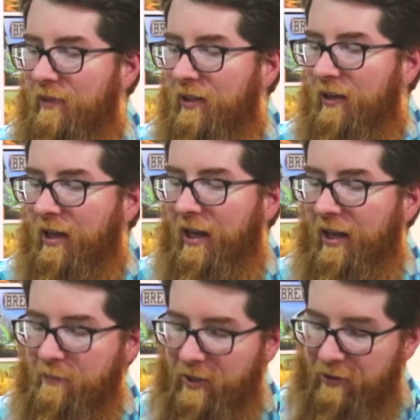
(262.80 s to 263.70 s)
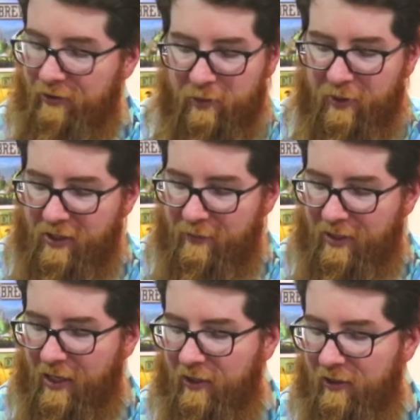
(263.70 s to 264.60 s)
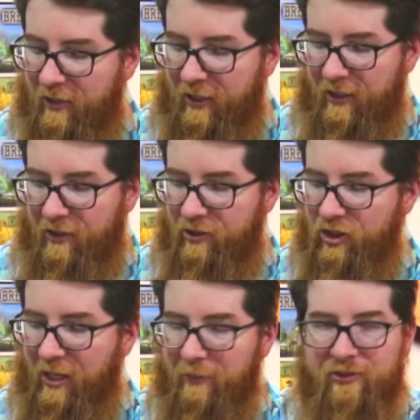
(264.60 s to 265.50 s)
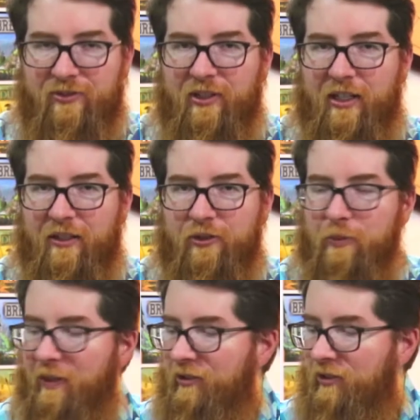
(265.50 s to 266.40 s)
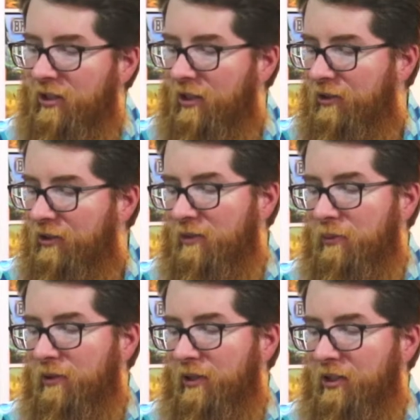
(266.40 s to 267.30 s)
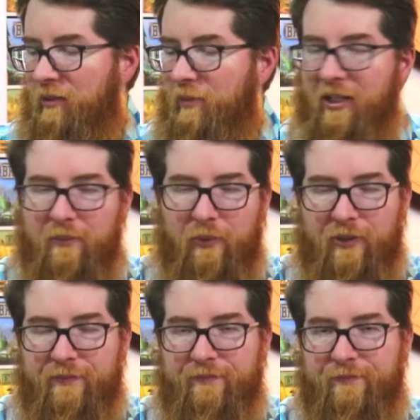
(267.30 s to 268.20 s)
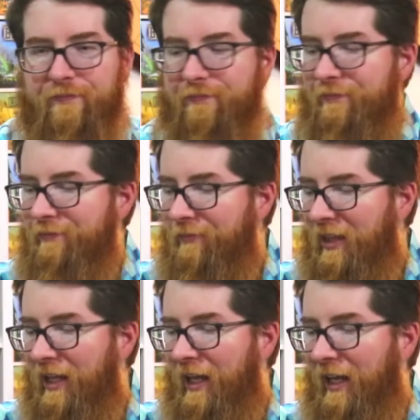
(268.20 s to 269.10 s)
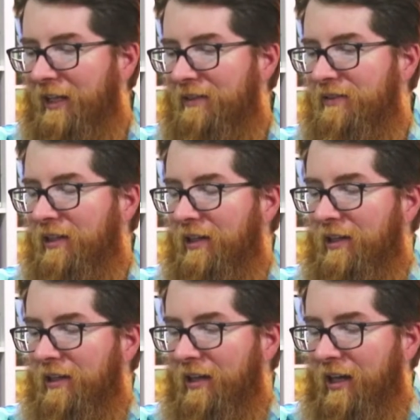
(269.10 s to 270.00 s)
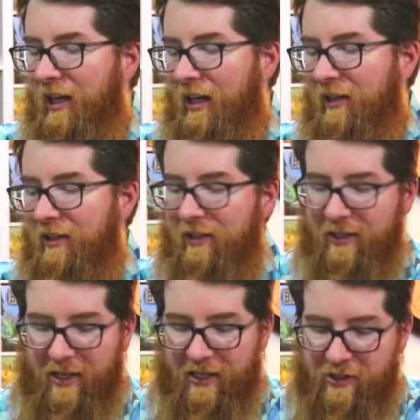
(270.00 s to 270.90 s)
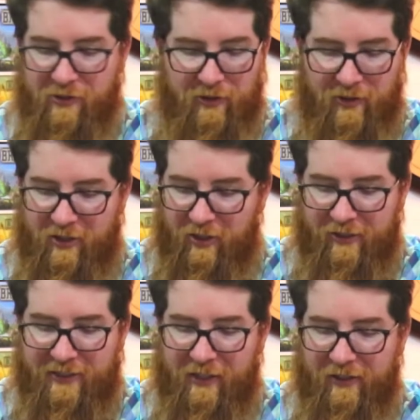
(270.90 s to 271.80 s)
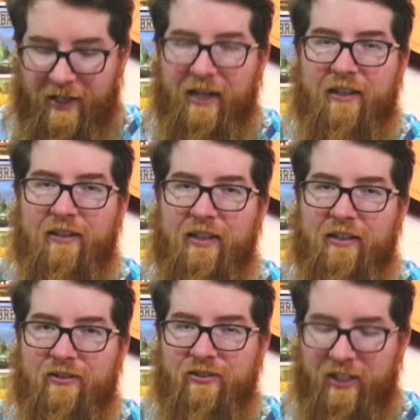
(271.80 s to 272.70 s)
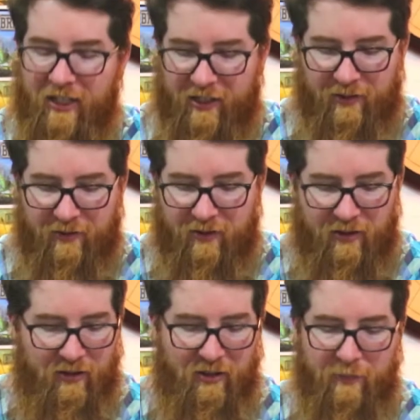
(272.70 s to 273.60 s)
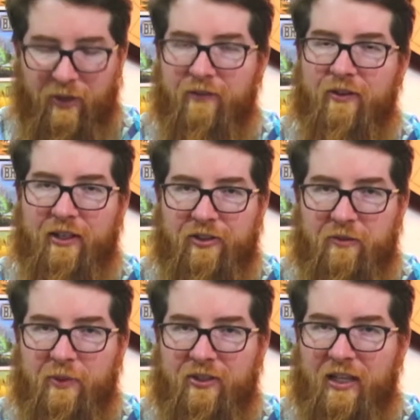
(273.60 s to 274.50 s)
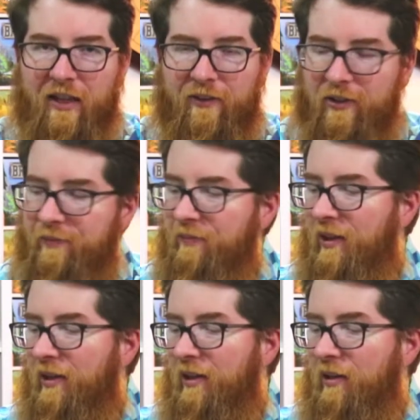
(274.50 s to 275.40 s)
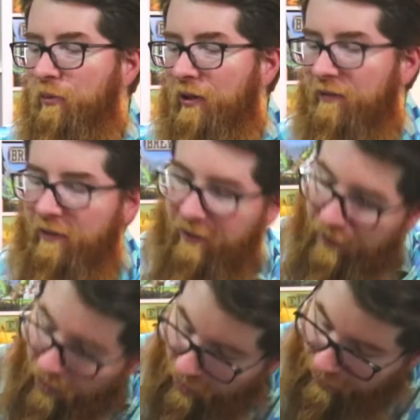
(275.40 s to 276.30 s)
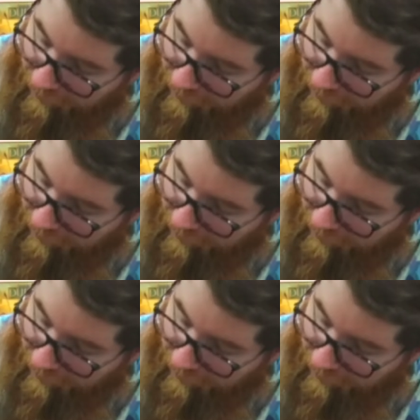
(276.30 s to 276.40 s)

but you're still putting them together in shapes and groupings and colors on your player board, and you can look down at the end and see the beautiful things you've put together with the art of the